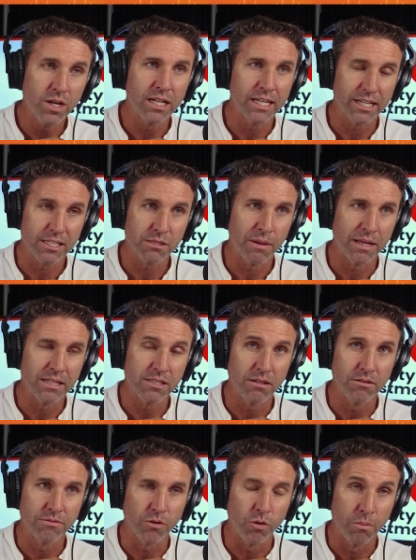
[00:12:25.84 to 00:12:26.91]
really
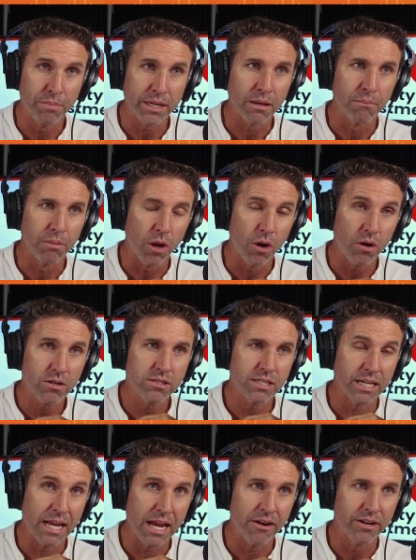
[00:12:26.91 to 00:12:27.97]
expensive or bigger
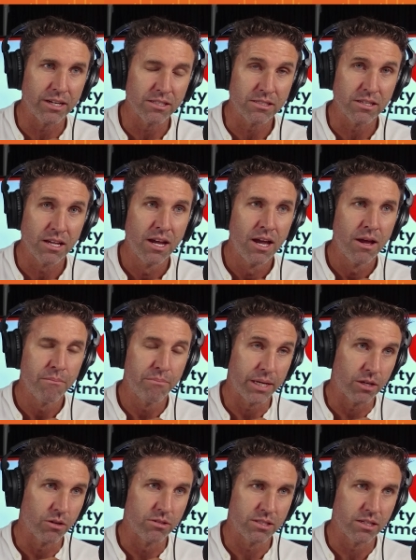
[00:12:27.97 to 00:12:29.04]
blocks in areas
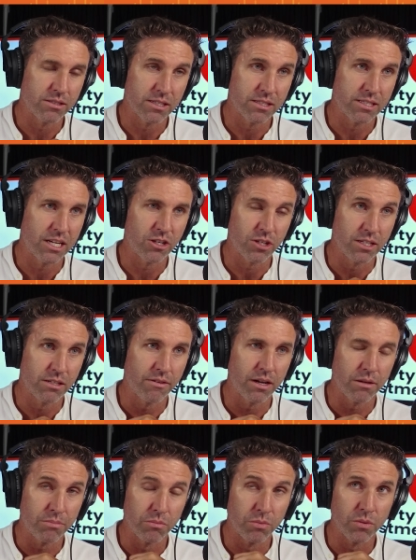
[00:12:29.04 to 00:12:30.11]
because there's essentially
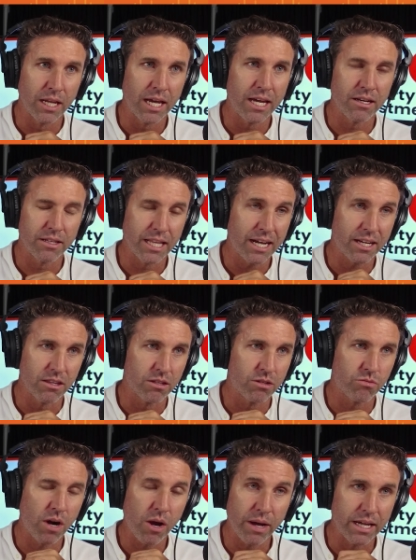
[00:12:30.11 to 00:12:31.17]
developable land and that can
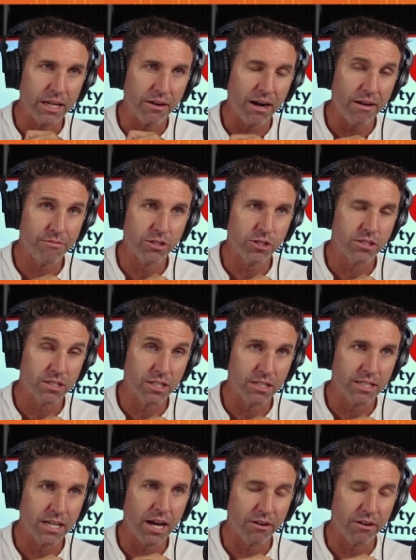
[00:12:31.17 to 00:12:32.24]
throw out your averages and
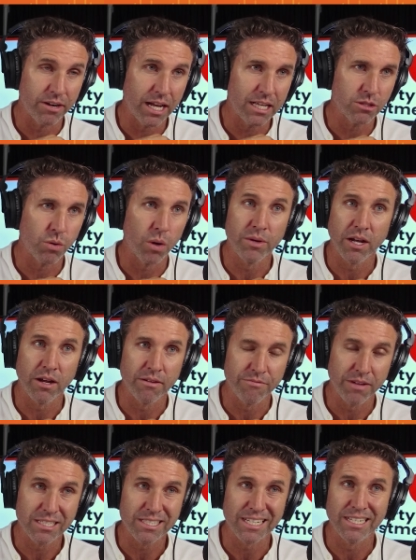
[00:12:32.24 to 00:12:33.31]
your data and hence why we don't
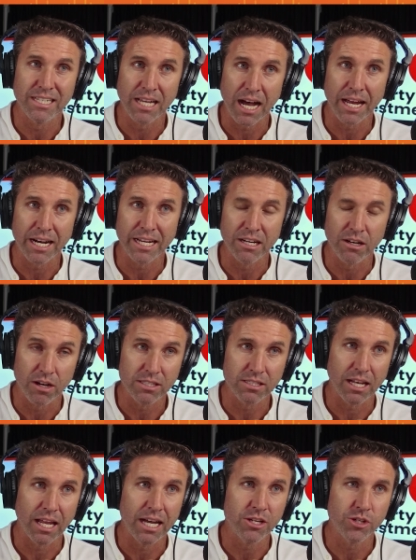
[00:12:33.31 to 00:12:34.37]
invest in data in
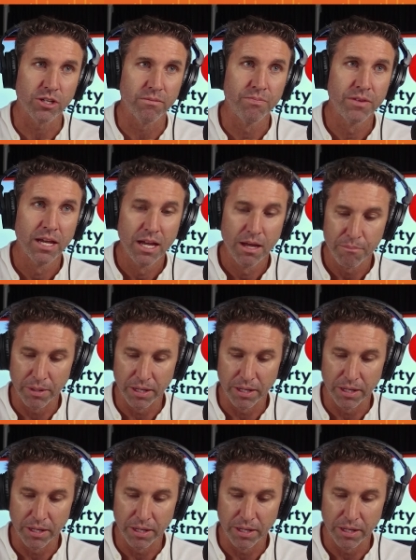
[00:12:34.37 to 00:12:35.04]
isolation.